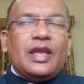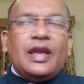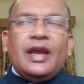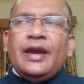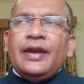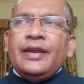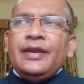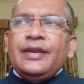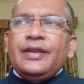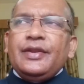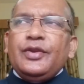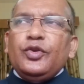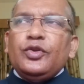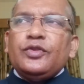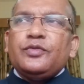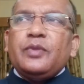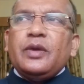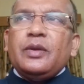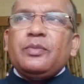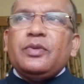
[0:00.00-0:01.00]
and
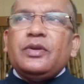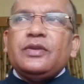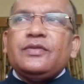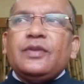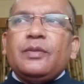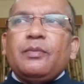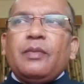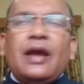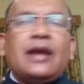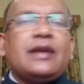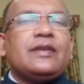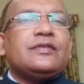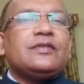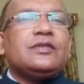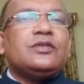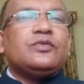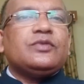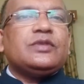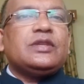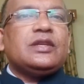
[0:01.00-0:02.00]
newspapers and
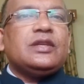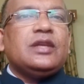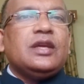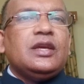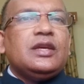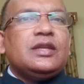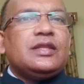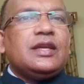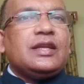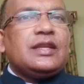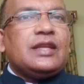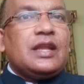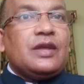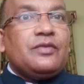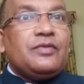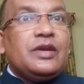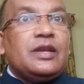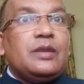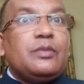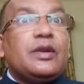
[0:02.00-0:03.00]
magazines that are
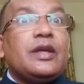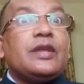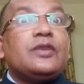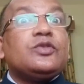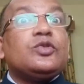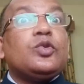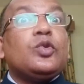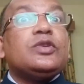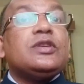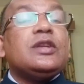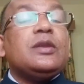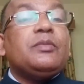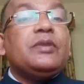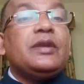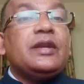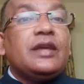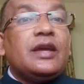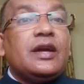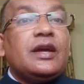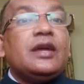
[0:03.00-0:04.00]
available, and social
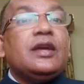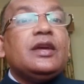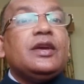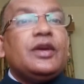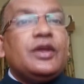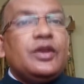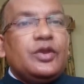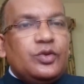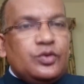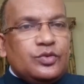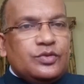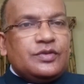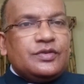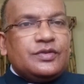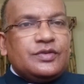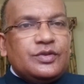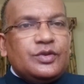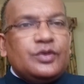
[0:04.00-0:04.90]
media news.